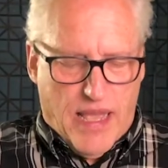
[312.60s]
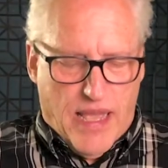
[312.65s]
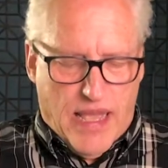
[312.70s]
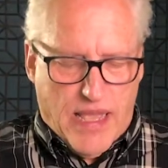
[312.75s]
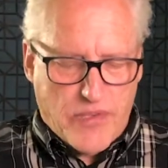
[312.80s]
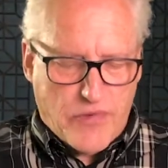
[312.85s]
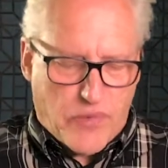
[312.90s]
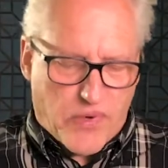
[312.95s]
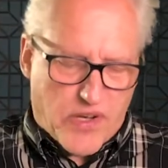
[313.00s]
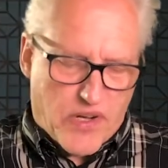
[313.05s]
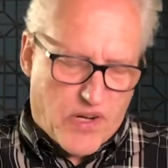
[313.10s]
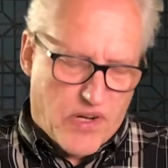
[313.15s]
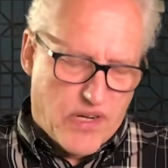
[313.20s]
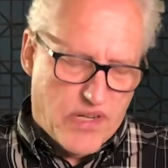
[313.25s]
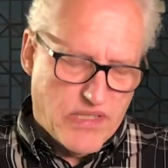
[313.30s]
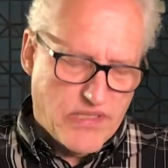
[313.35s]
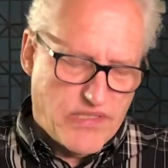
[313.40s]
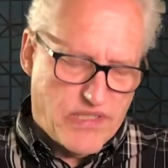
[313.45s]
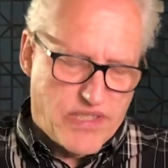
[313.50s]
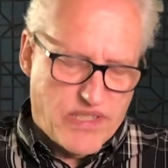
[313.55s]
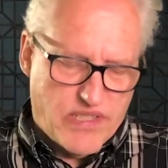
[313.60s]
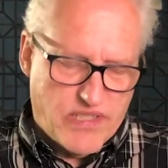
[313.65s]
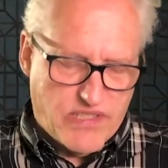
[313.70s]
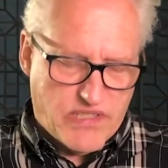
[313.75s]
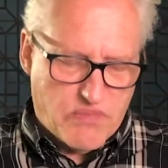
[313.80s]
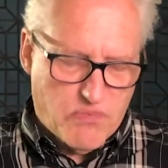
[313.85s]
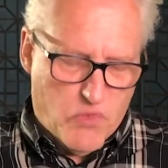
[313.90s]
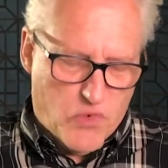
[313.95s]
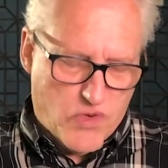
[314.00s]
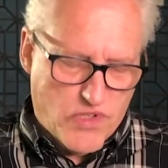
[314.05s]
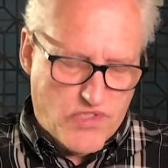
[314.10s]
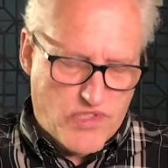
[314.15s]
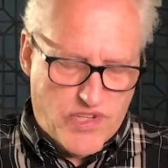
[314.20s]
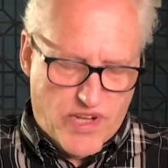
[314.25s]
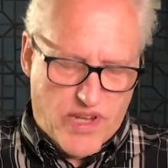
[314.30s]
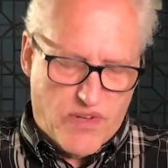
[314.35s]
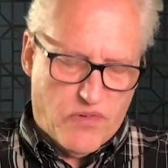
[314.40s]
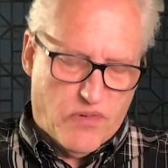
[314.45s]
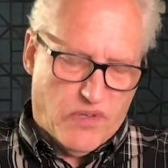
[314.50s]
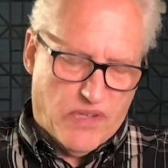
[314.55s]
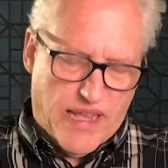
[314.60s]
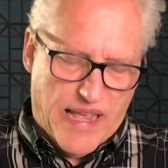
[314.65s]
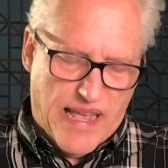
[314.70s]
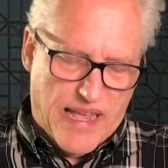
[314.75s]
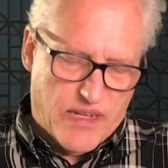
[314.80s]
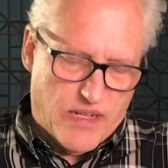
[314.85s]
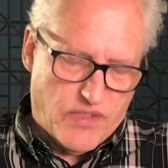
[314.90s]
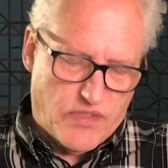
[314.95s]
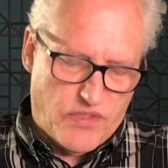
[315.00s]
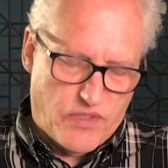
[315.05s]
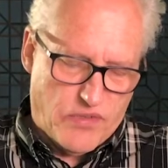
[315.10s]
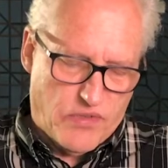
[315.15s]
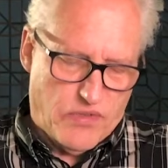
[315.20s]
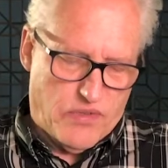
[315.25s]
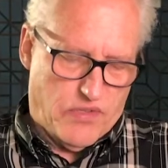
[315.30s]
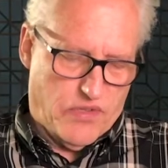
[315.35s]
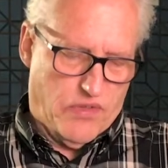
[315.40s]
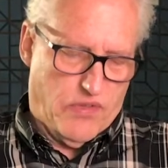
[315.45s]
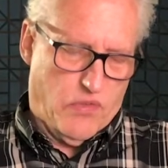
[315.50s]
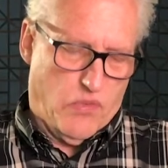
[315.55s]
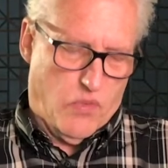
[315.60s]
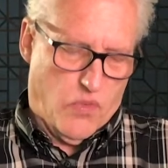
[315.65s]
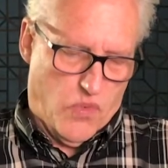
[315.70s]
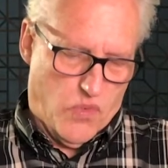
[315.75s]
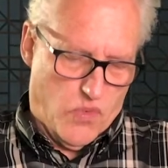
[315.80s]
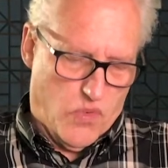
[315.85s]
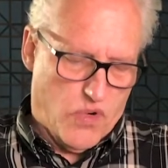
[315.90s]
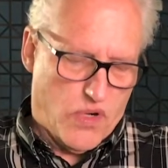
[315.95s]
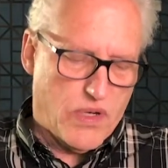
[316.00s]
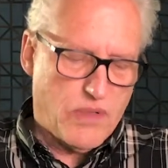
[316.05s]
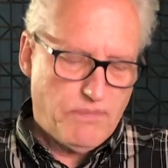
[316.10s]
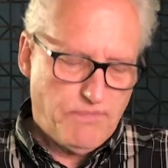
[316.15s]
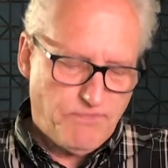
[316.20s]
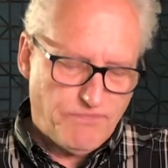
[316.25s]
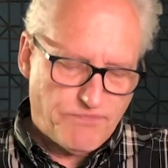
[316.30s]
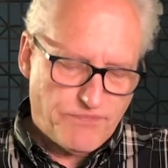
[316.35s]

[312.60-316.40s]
As regards his more general attitude to the war,